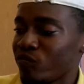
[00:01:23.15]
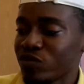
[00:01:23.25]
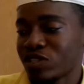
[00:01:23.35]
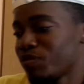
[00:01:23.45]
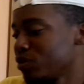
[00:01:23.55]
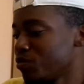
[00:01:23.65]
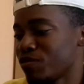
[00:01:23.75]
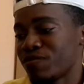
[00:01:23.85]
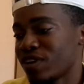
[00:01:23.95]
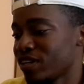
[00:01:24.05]
It's about to be
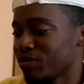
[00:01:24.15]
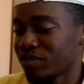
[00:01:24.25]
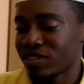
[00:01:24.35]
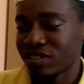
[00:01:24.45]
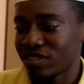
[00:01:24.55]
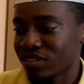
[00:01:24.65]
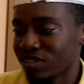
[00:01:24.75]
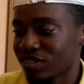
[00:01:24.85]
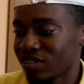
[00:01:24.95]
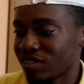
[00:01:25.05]
fire, man.
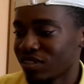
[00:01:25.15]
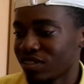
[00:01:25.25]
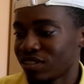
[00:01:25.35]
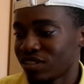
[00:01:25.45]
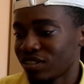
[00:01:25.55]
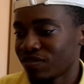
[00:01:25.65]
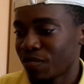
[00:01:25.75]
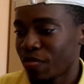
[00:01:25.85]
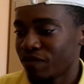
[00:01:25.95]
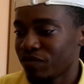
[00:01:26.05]

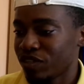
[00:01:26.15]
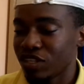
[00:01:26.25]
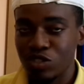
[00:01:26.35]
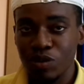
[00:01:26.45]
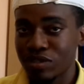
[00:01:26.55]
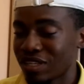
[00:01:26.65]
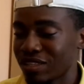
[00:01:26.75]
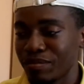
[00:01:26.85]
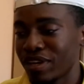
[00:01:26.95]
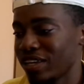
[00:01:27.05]
He drops
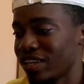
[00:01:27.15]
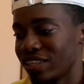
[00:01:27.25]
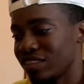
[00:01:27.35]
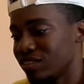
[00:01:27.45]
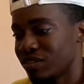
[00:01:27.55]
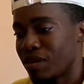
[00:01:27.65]
nothing but hit.